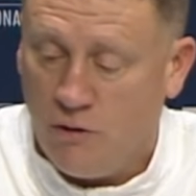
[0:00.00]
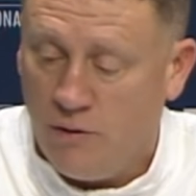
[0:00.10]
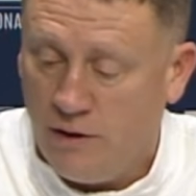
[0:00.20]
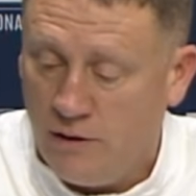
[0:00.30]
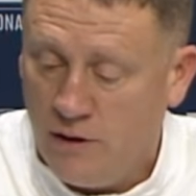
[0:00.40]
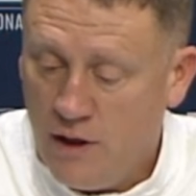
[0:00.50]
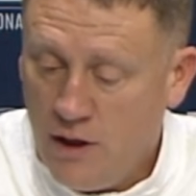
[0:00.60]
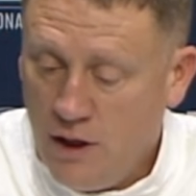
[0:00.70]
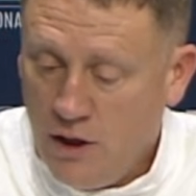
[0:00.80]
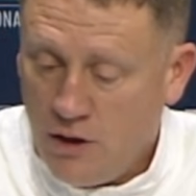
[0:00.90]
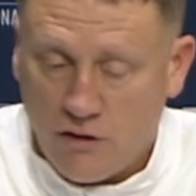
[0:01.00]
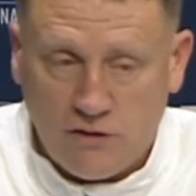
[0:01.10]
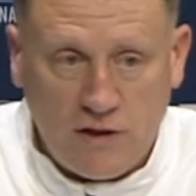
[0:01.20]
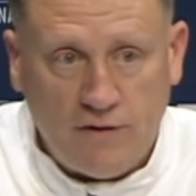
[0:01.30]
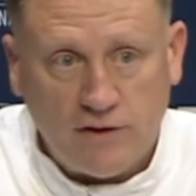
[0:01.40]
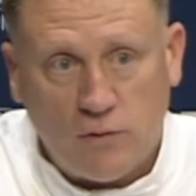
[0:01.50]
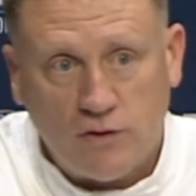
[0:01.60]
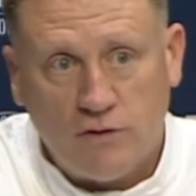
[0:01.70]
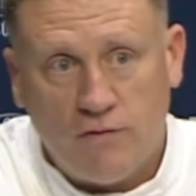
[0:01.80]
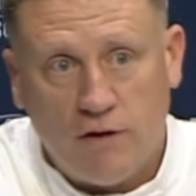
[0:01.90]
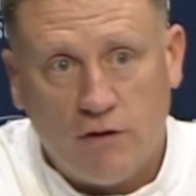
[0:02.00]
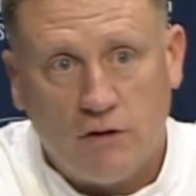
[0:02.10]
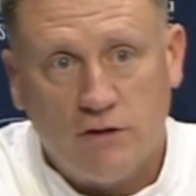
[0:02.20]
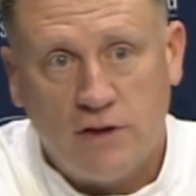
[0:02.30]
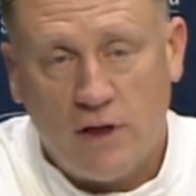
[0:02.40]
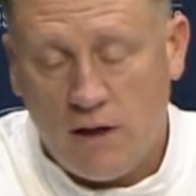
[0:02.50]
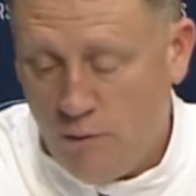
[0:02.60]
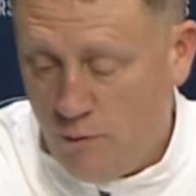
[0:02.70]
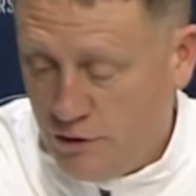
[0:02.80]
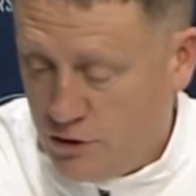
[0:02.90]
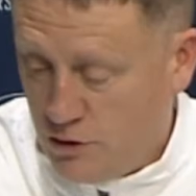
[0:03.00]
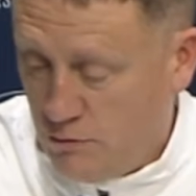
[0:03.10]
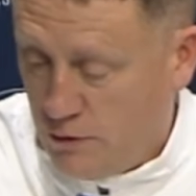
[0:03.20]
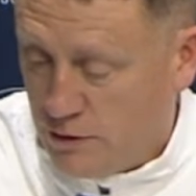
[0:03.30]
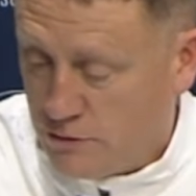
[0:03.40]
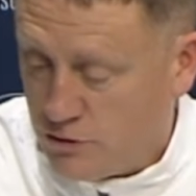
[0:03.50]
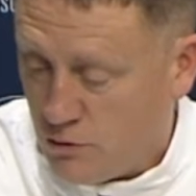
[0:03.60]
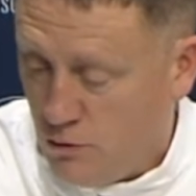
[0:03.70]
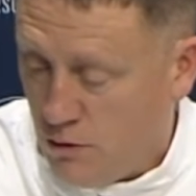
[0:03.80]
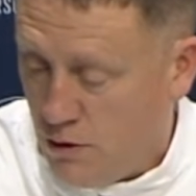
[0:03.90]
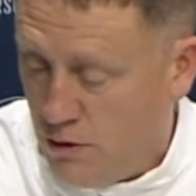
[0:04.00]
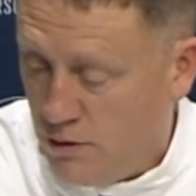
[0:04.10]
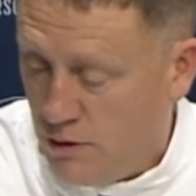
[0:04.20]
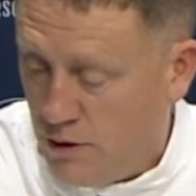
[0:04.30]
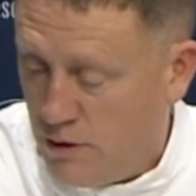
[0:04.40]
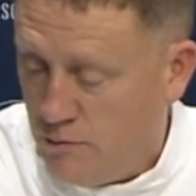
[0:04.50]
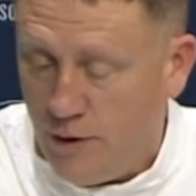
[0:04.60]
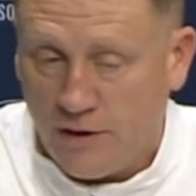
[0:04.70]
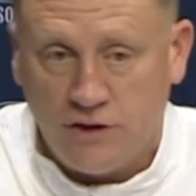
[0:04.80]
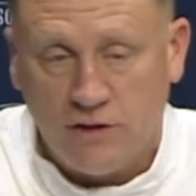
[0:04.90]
And our defense wasn't very good today, but we showed we could score in bunches.